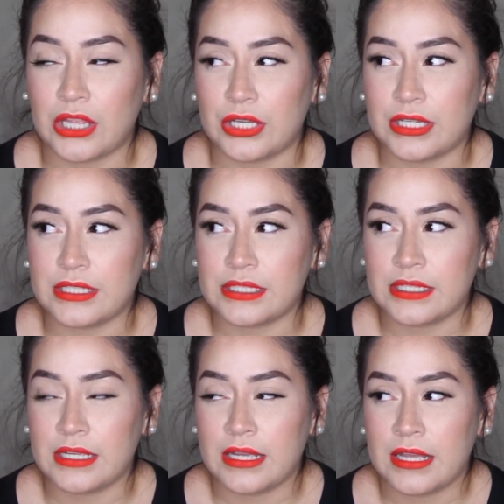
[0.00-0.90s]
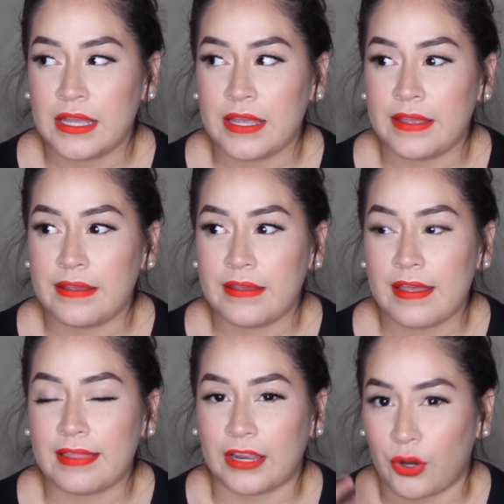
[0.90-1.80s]
looks
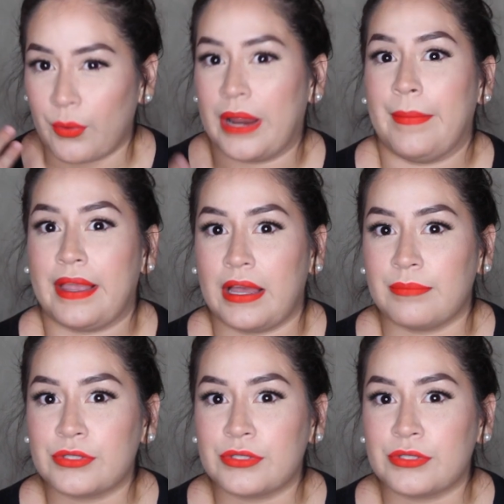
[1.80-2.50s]
like you're wearing makeup.